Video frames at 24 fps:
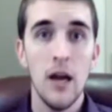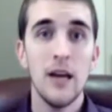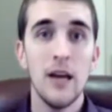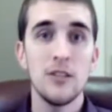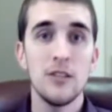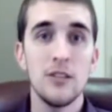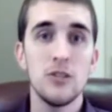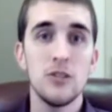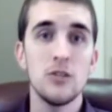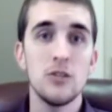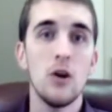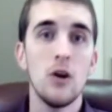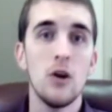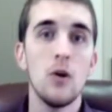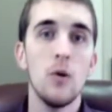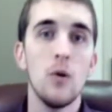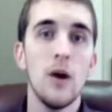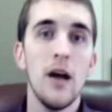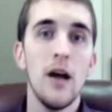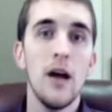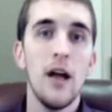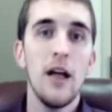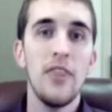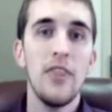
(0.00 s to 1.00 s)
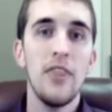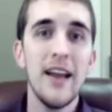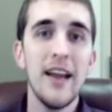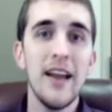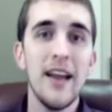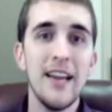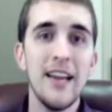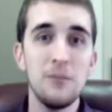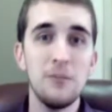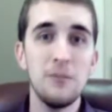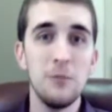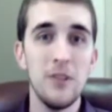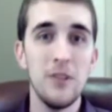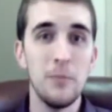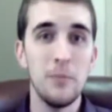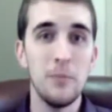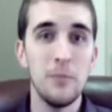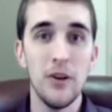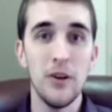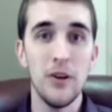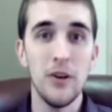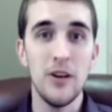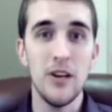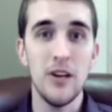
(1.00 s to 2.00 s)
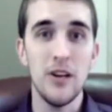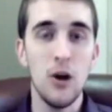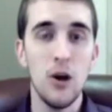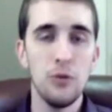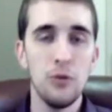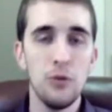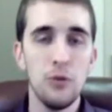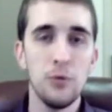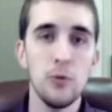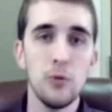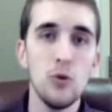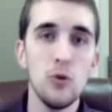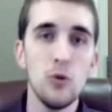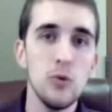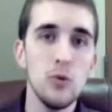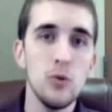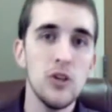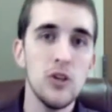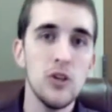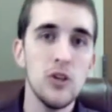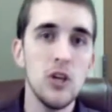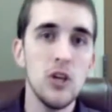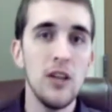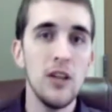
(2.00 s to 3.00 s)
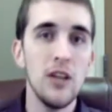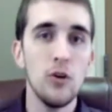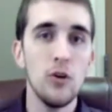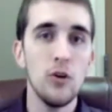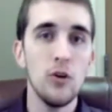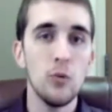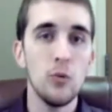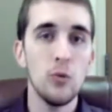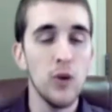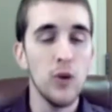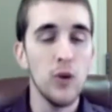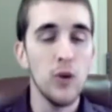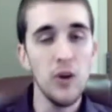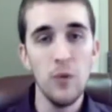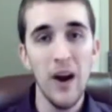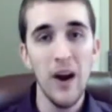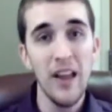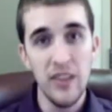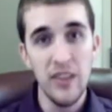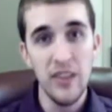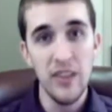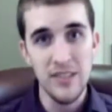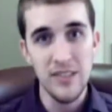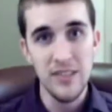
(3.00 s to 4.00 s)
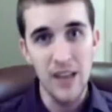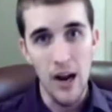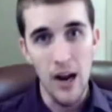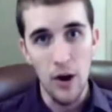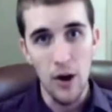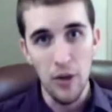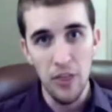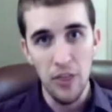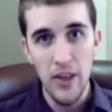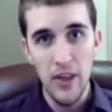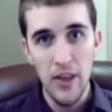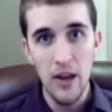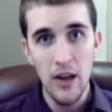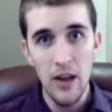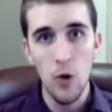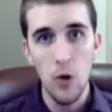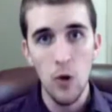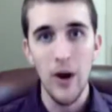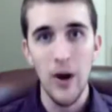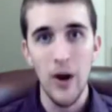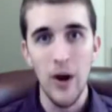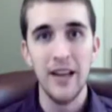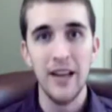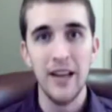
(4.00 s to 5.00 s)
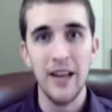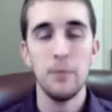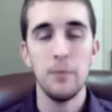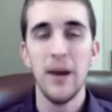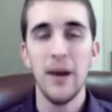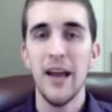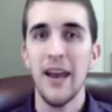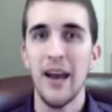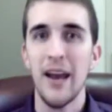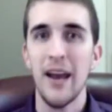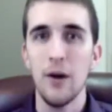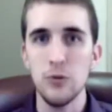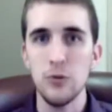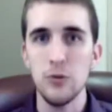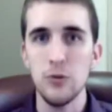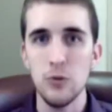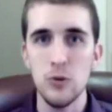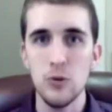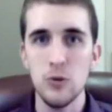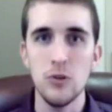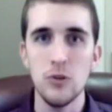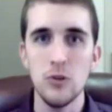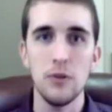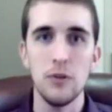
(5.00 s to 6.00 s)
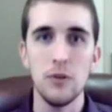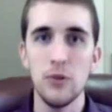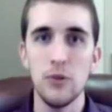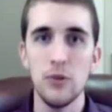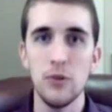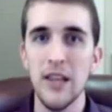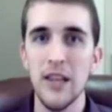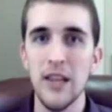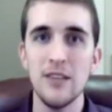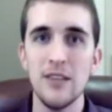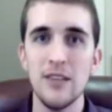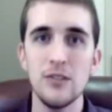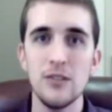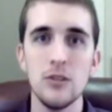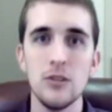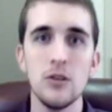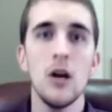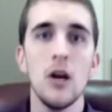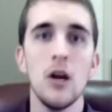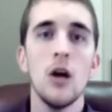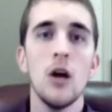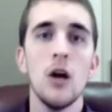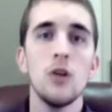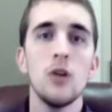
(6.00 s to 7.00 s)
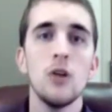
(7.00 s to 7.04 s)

And so that gives me the ability to go through, either rewrite the entire thing, or I can pay an outsourcer, a freelancer,